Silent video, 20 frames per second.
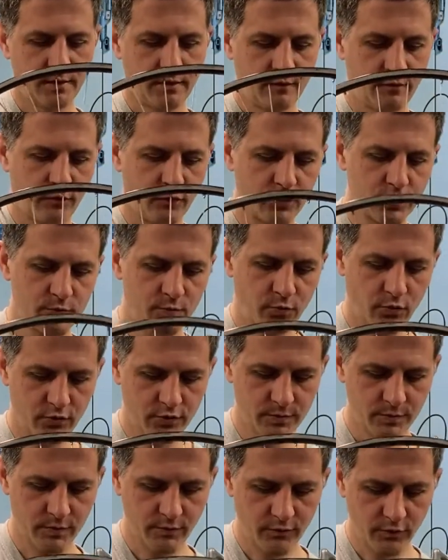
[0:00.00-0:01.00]
4
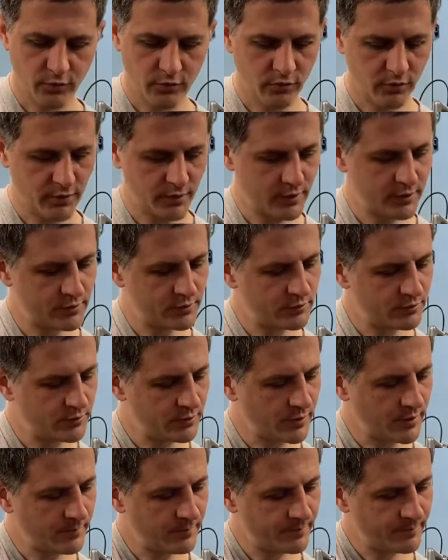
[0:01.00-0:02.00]
spokes before going into the
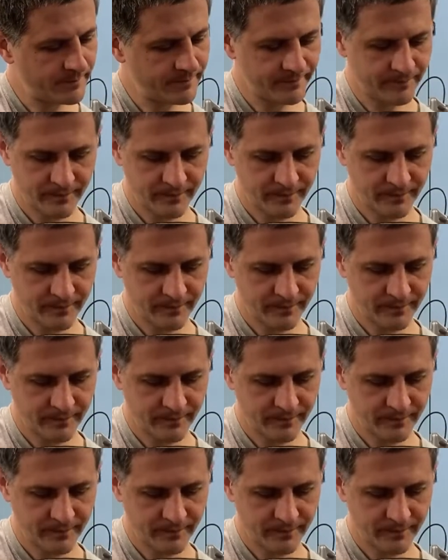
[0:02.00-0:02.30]
rim.